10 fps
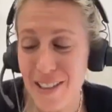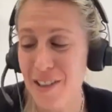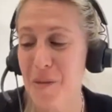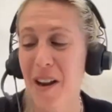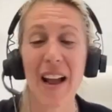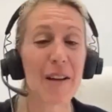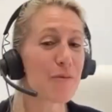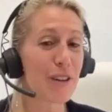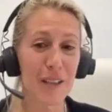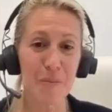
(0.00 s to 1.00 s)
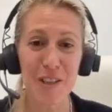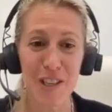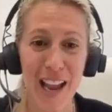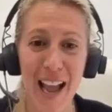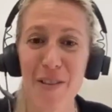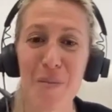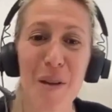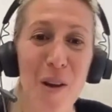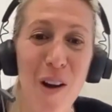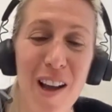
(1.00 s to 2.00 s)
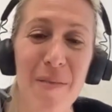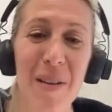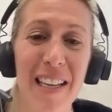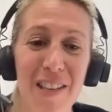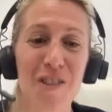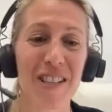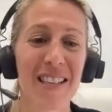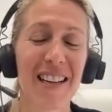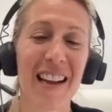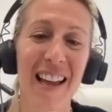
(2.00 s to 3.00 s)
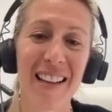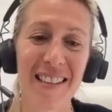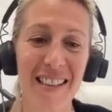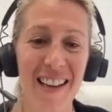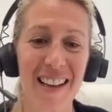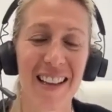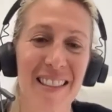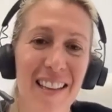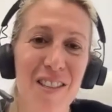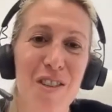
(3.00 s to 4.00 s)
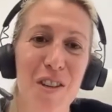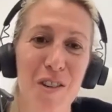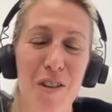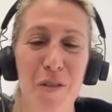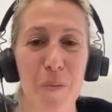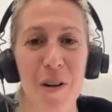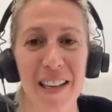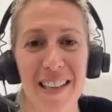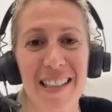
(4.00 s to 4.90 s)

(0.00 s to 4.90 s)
Dr. Wong. I really appreciate you having me on, being interested, and uh, and thanks to your crew for putting it